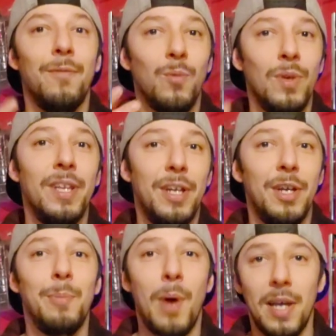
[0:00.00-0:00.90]
really
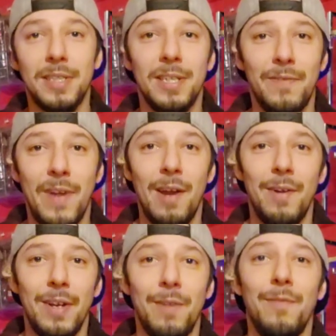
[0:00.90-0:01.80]
good positive
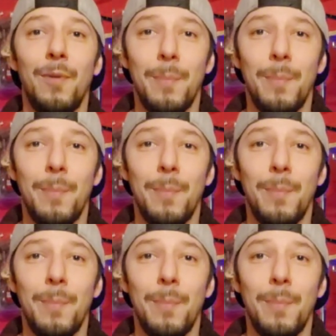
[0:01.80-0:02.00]
area for